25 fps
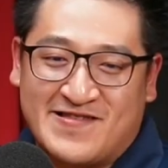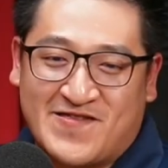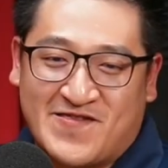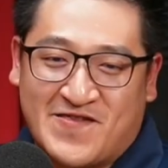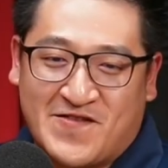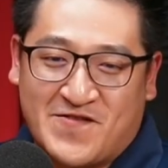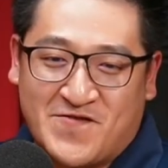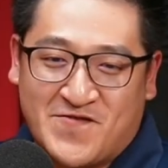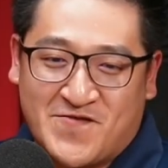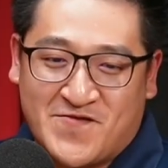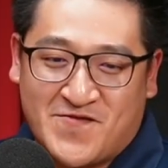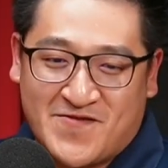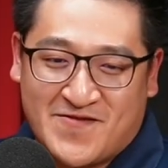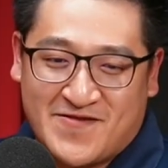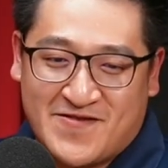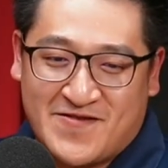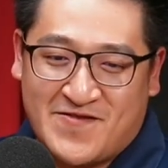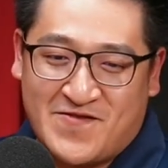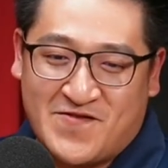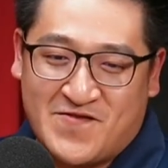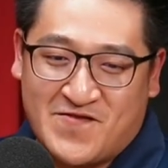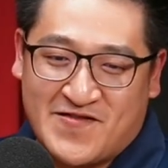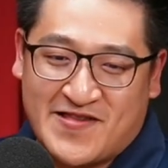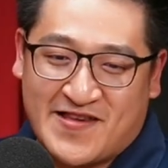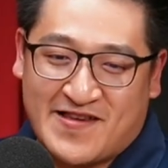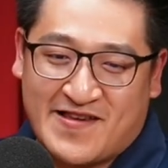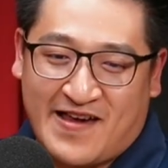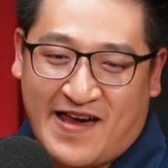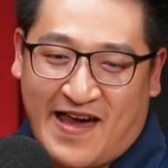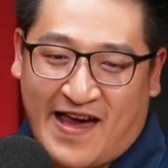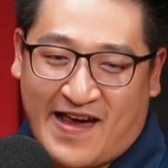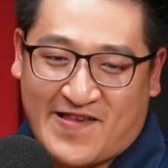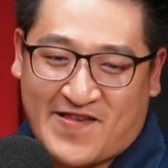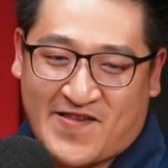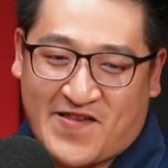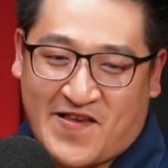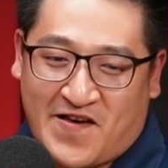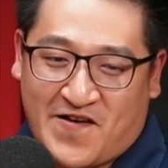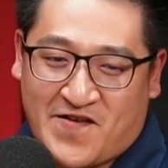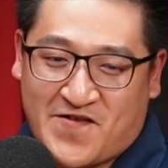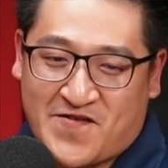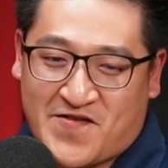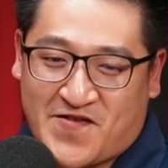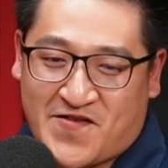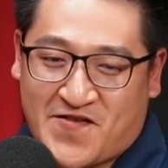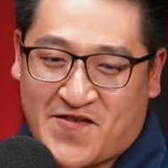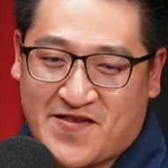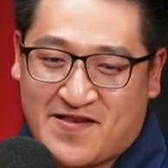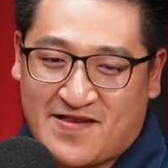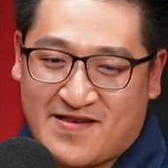still using
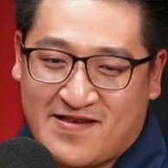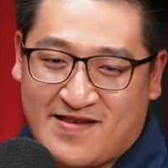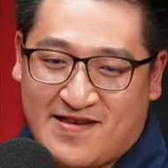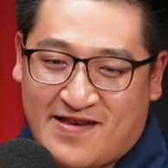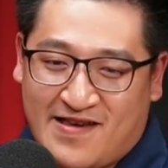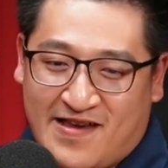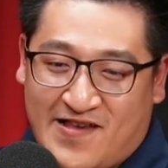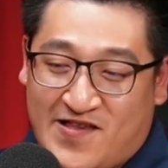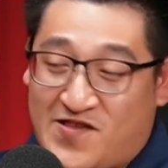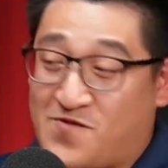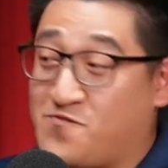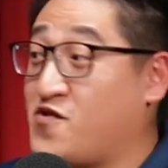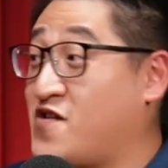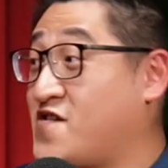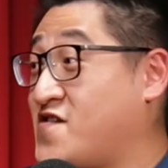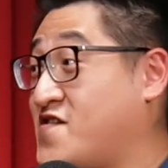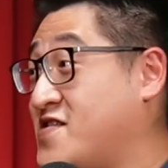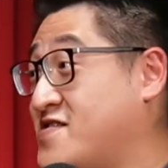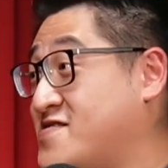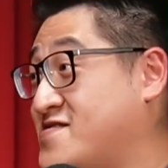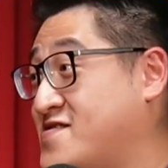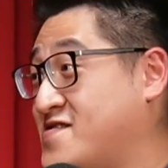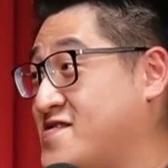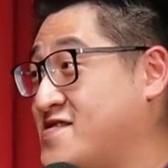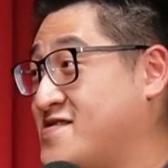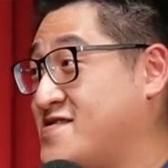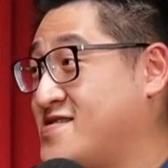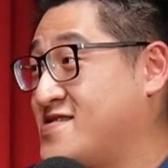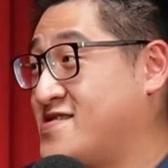Excels and spreadsheets.